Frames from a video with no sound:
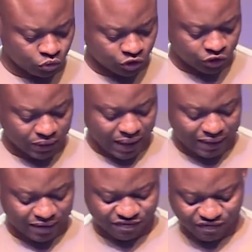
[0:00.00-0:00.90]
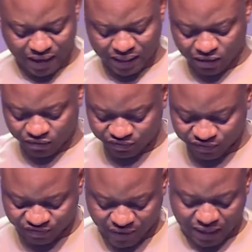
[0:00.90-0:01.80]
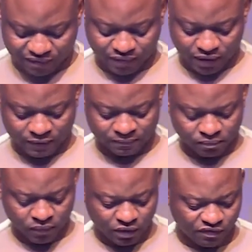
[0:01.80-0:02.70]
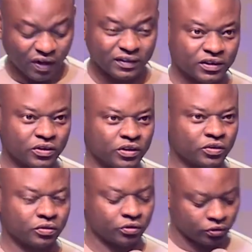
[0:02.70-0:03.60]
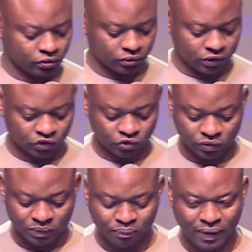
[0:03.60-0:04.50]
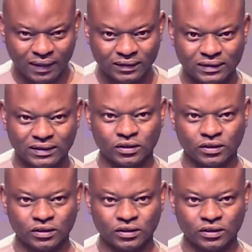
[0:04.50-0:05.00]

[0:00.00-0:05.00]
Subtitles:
trigger the fire of revival? The first thing you need to do is to repent in